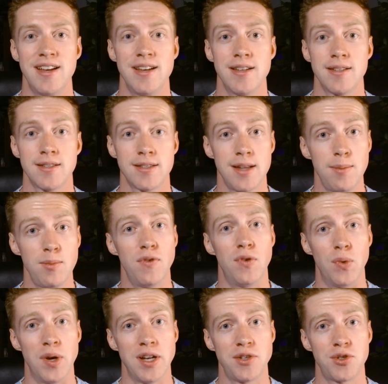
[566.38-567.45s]
some of
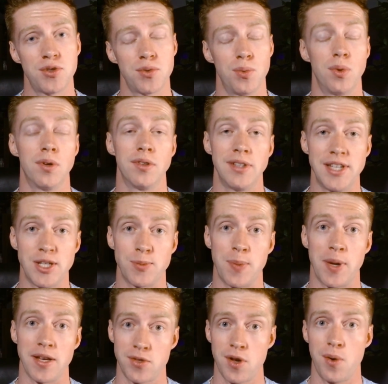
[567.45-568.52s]
which were released by
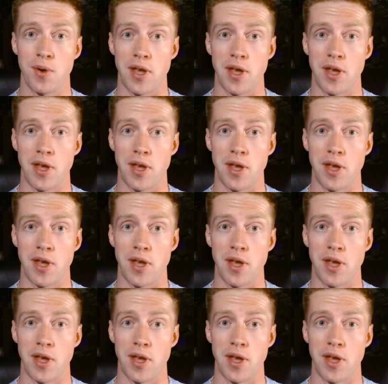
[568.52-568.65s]
Sony.